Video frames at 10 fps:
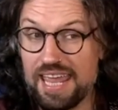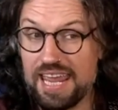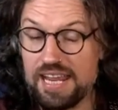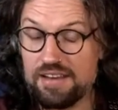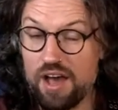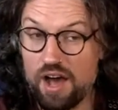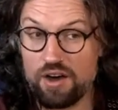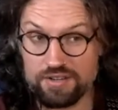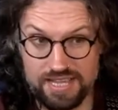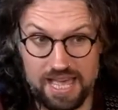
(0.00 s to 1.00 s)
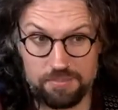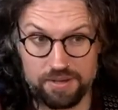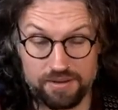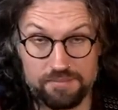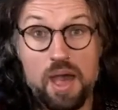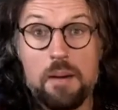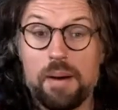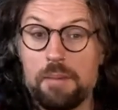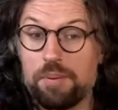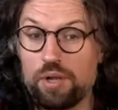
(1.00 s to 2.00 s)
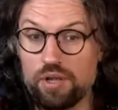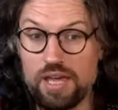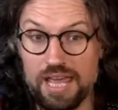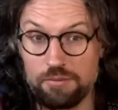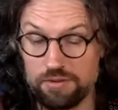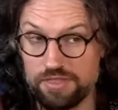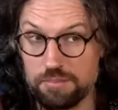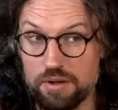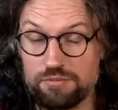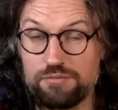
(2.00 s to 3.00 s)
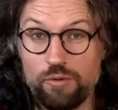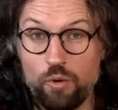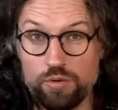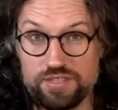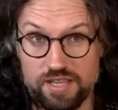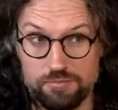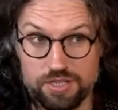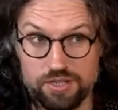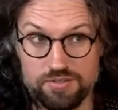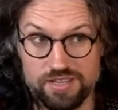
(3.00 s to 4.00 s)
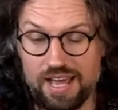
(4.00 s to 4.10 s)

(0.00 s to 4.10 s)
in our tapping by playing with the amount of force that we use.